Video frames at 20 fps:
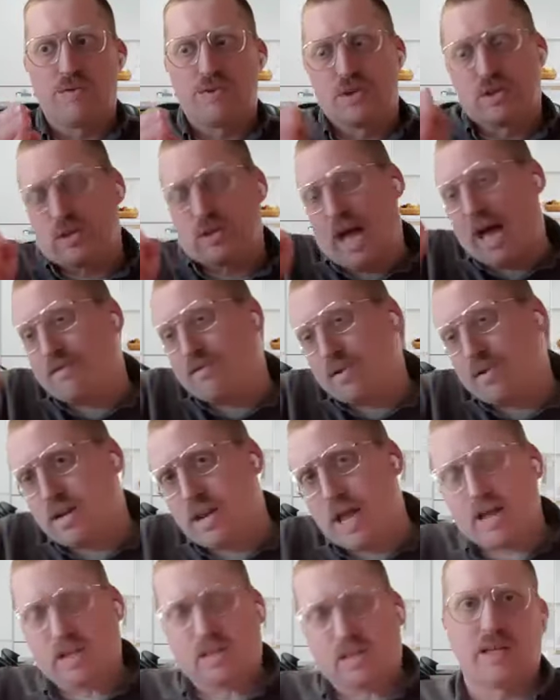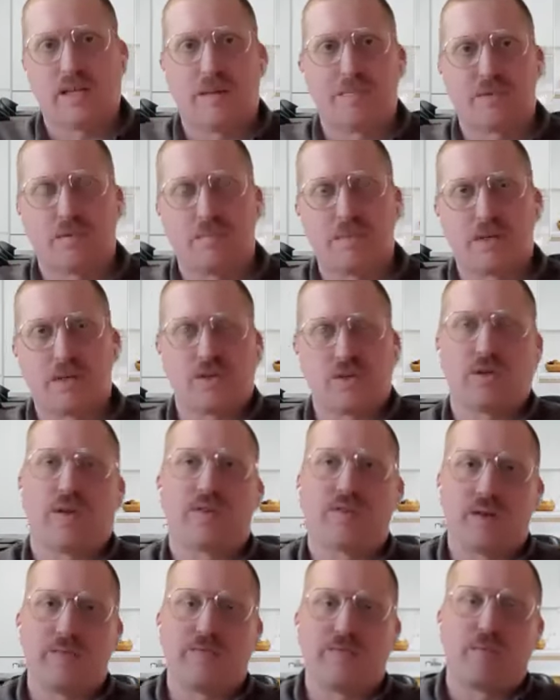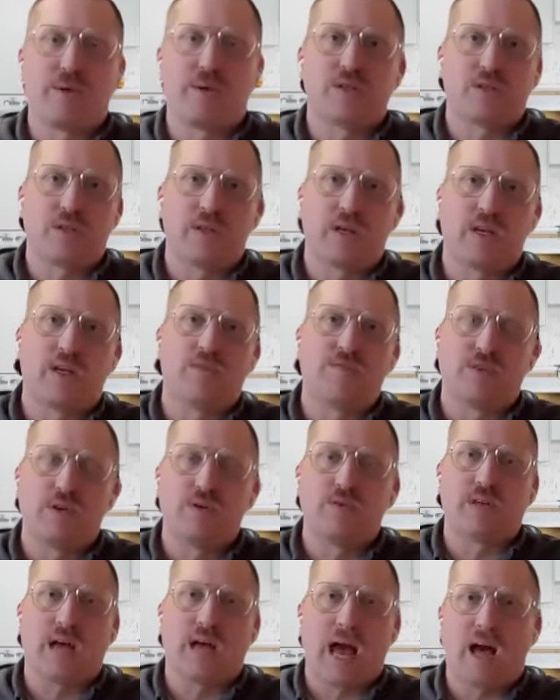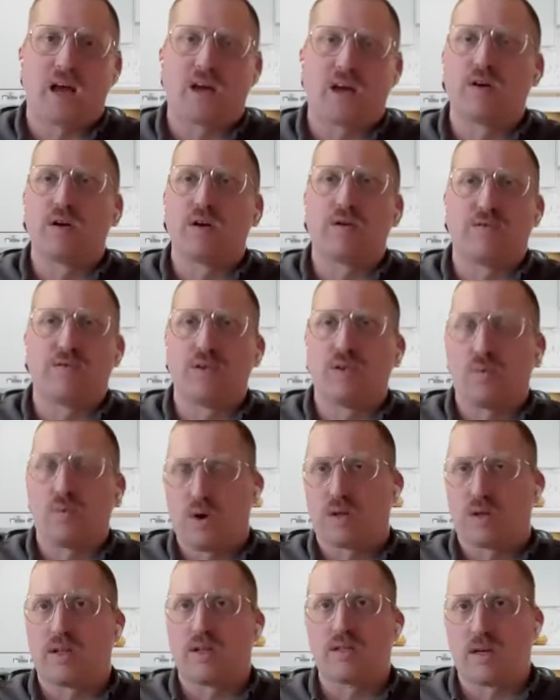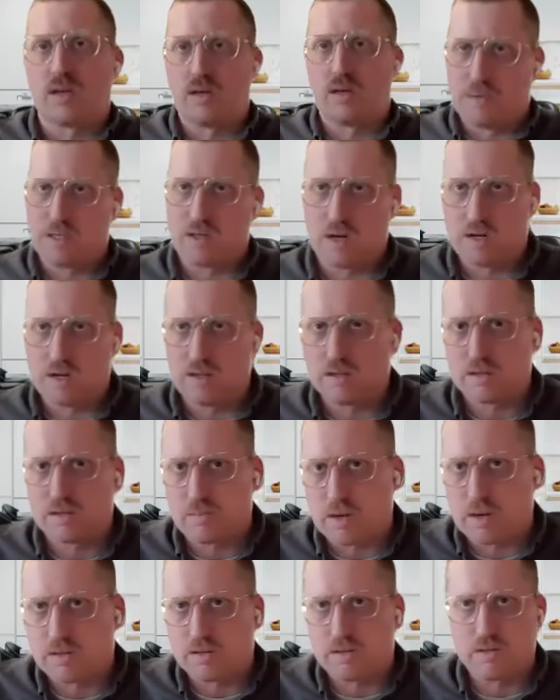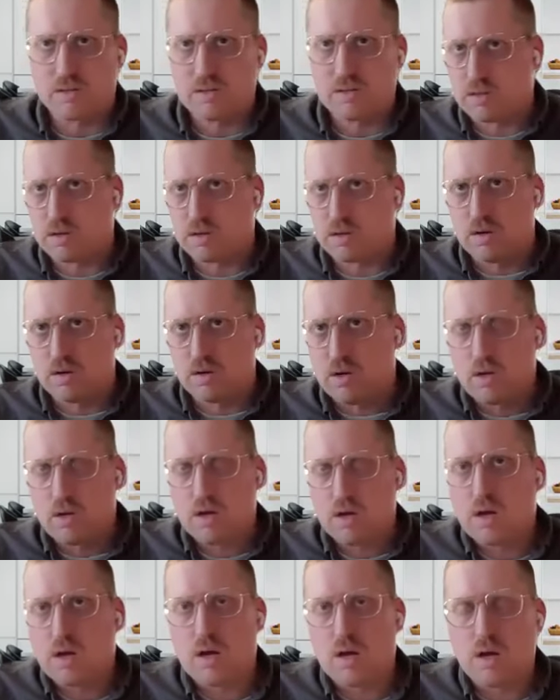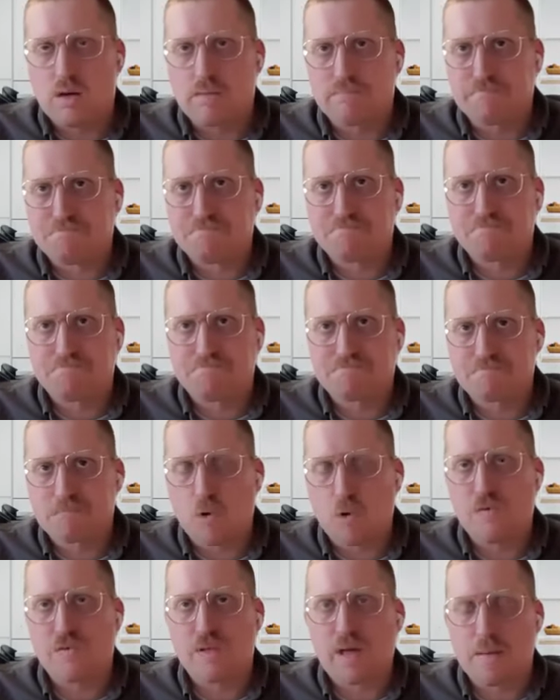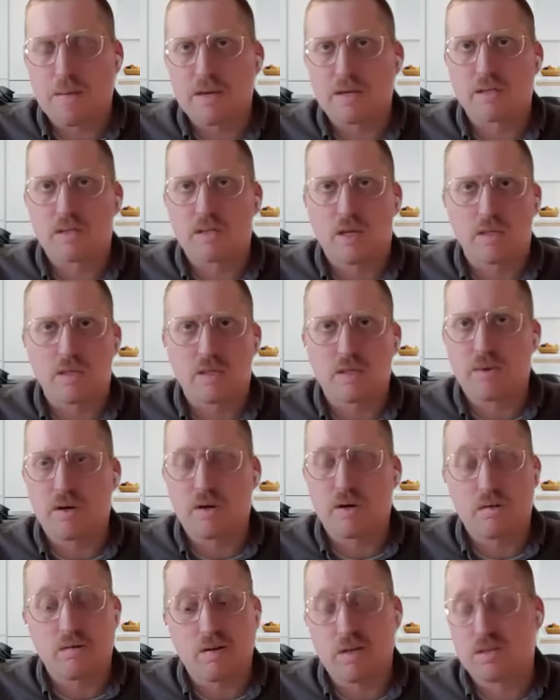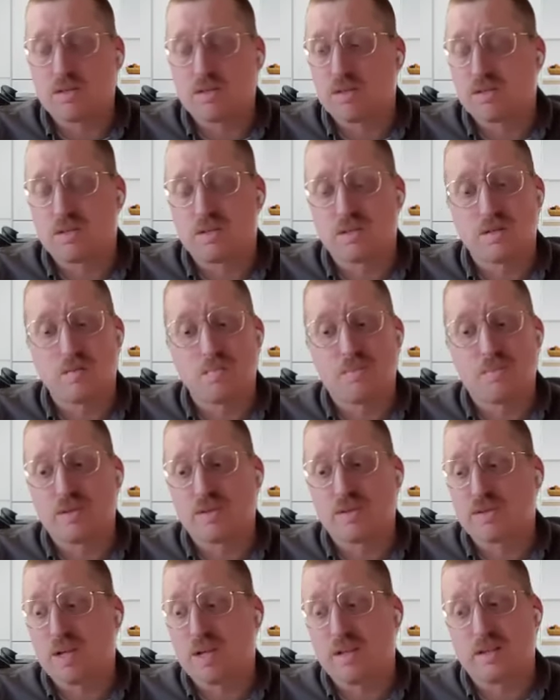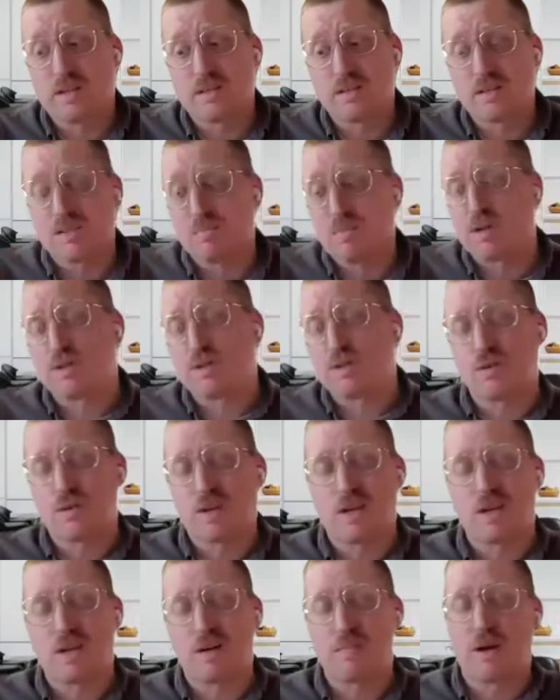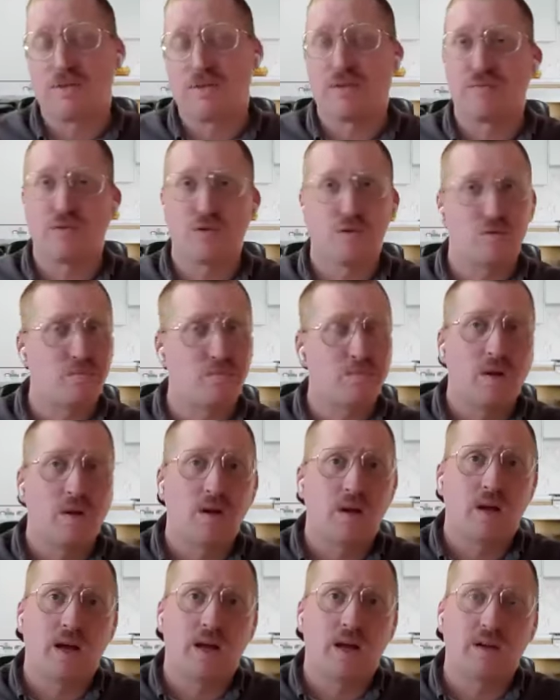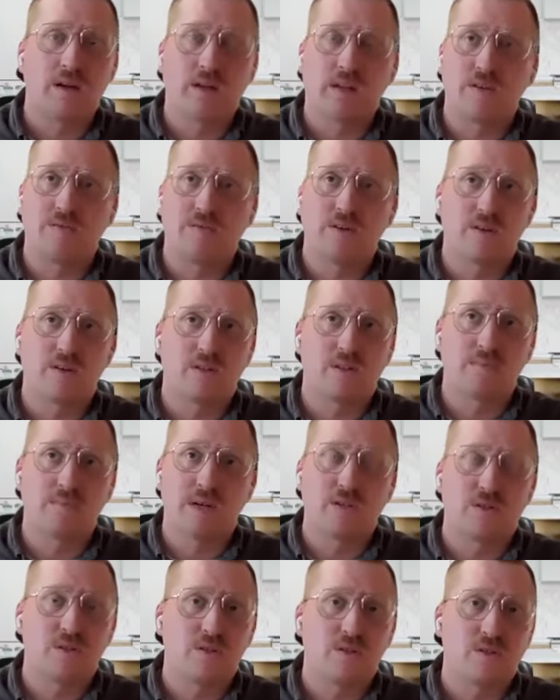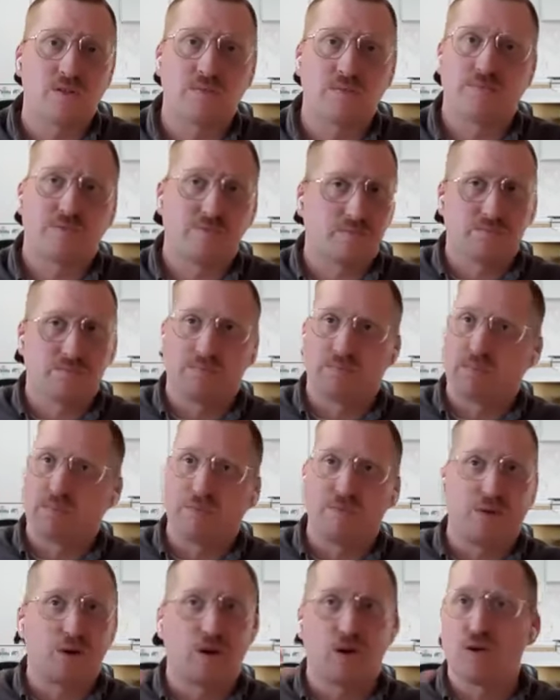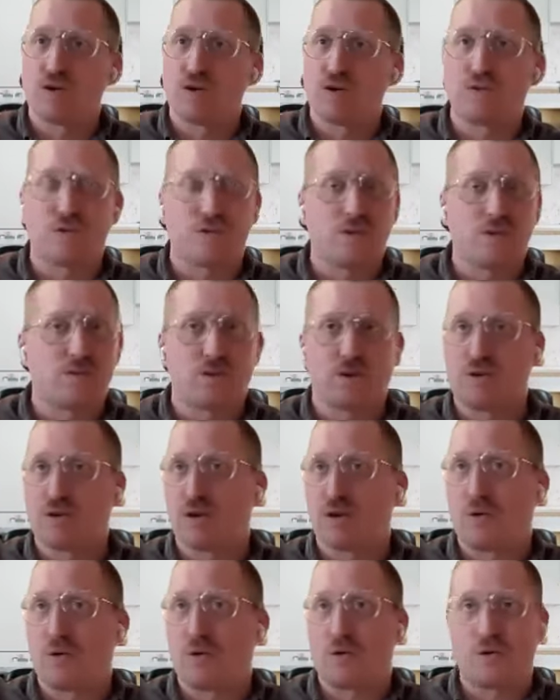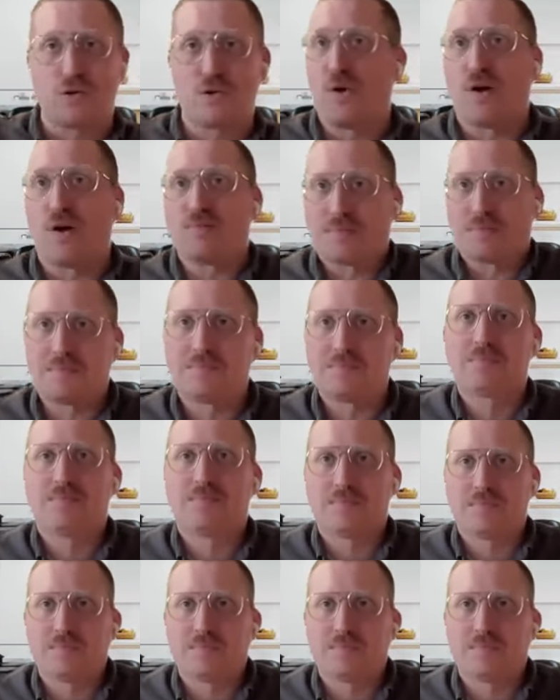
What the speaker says: just every next step to make sure that the information they give you is accurate for the work that's going to be done in this space. So hopefully that makes sense. But it's just as simple as telling us as much as you can about the room and giving us dimensions of every turn and corner and wall.